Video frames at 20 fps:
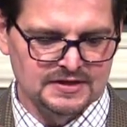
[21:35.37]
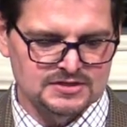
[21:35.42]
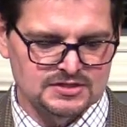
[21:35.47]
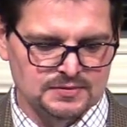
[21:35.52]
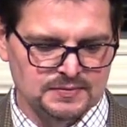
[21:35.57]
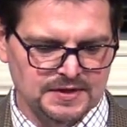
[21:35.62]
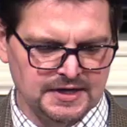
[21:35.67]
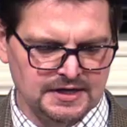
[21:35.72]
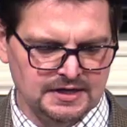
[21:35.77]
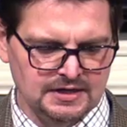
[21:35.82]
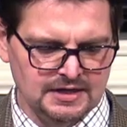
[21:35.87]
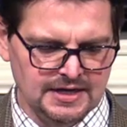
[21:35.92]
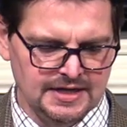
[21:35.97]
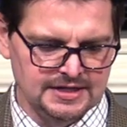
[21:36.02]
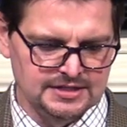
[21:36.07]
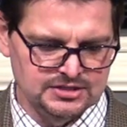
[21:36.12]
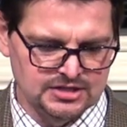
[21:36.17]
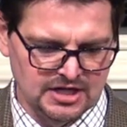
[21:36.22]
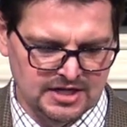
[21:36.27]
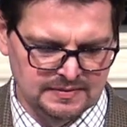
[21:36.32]
So we're going to look
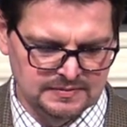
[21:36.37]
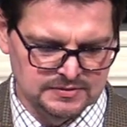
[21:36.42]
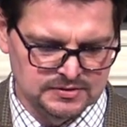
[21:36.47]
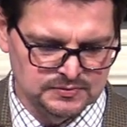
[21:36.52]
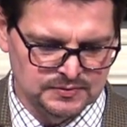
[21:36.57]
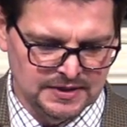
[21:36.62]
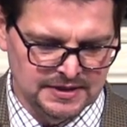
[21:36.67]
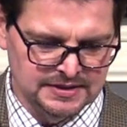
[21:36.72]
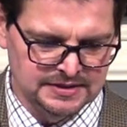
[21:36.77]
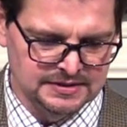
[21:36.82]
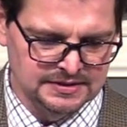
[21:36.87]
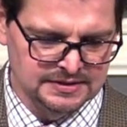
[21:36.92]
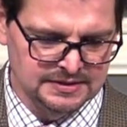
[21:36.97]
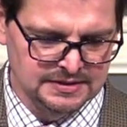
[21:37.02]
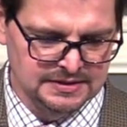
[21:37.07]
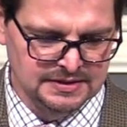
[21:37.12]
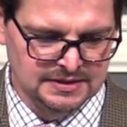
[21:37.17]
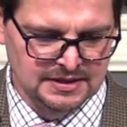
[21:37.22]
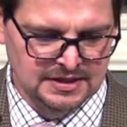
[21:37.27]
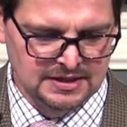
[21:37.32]
at James 1
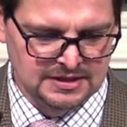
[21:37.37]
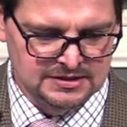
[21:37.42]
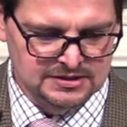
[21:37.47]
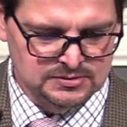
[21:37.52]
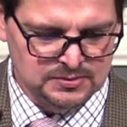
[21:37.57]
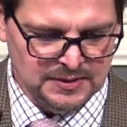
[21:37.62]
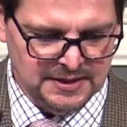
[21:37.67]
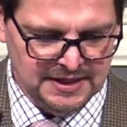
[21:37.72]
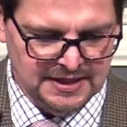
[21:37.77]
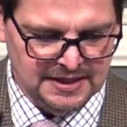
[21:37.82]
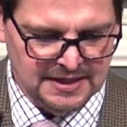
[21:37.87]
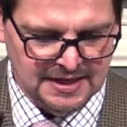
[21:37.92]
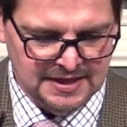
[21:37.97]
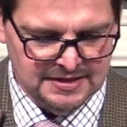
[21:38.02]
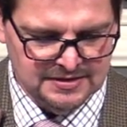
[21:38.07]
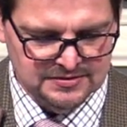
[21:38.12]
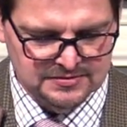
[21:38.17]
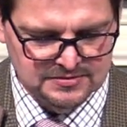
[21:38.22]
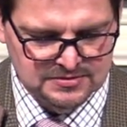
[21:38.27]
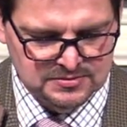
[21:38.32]

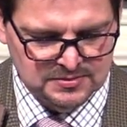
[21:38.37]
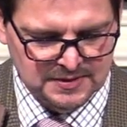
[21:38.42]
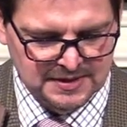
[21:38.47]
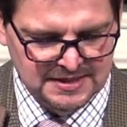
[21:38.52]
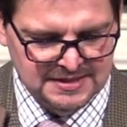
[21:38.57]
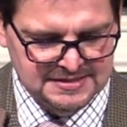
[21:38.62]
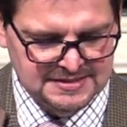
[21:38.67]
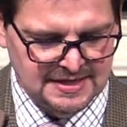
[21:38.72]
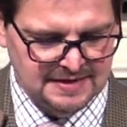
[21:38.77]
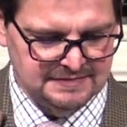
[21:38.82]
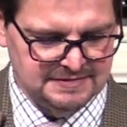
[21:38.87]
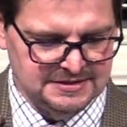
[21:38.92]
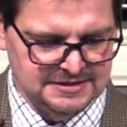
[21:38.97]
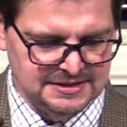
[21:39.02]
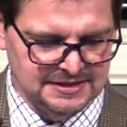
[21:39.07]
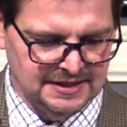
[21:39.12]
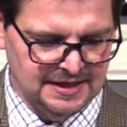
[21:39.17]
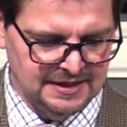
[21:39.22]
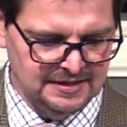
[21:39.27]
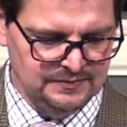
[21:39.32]
29 through 27
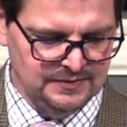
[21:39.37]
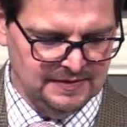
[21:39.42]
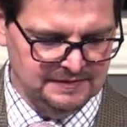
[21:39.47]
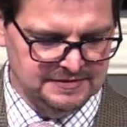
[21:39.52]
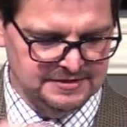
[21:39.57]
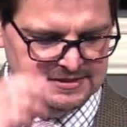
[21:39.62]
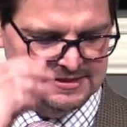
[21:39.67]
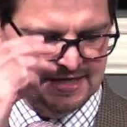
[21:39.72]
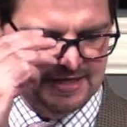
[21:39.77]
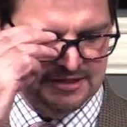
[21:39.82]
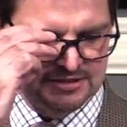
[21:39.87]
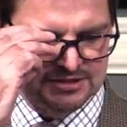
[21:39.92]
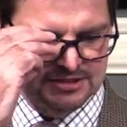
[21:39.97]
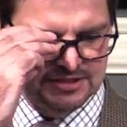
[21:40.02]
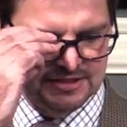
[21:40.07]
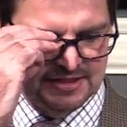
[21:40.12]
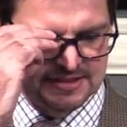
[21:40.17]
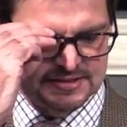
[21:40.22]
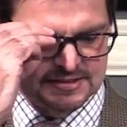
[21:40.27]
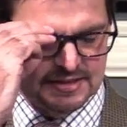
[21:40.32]
tonight, and we have a
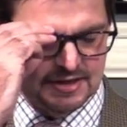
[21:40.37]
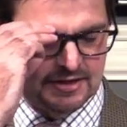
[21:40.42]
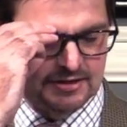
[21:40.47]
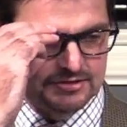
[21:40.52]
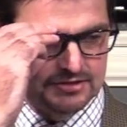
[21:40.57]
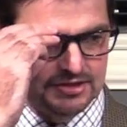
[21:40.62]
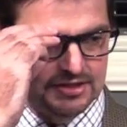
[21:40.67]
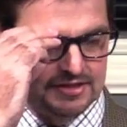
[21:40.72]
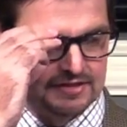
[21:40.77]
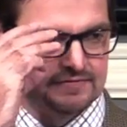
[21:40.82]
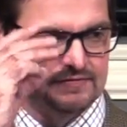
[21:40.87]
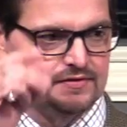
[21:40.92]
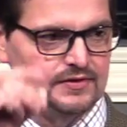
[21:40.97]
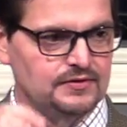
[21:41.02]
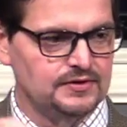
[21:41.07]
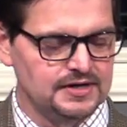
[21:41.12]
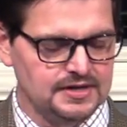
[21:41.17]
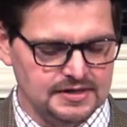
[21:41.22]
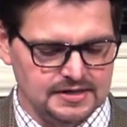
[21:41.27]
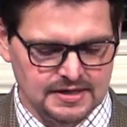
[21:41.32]
section that's largely
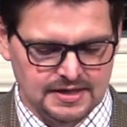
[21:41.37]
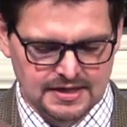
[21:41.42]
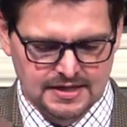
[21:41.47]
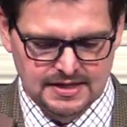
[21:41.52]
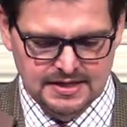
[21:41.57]
devoted